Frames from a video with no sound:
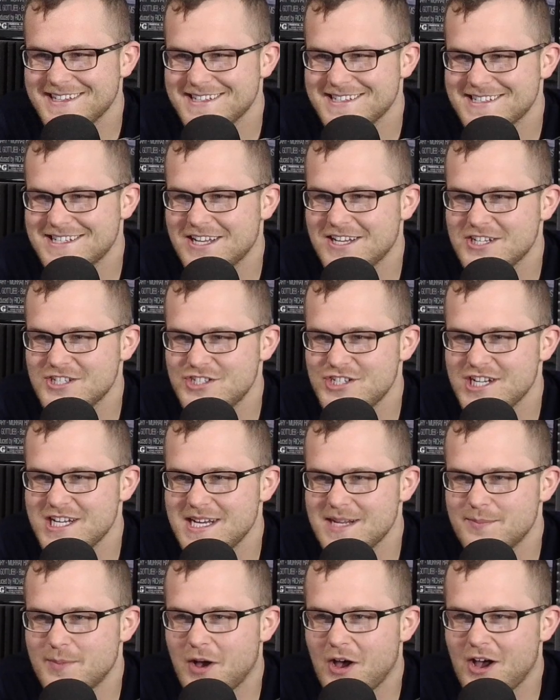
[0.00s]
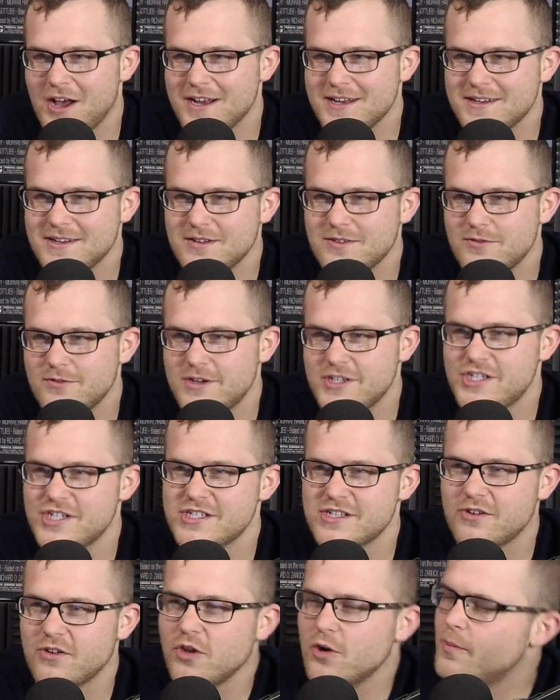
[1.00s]
Uh, he's got a genie, genie bod, bod yeah. which
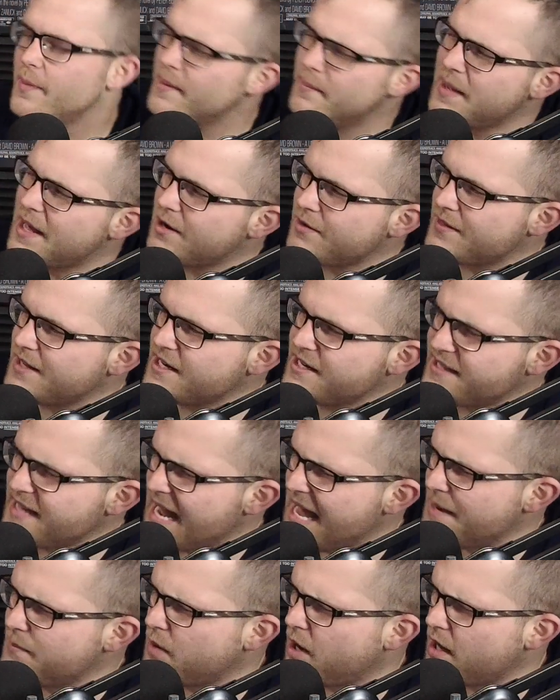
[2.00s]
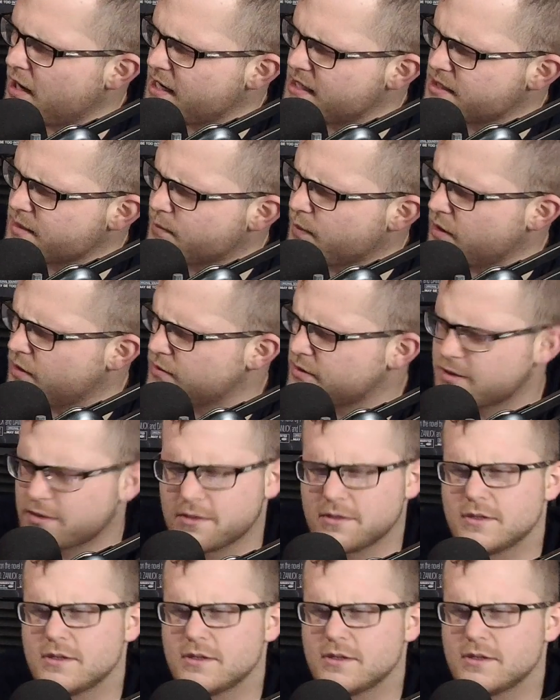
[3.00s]
is a little bit better than a dad bod, I suppose.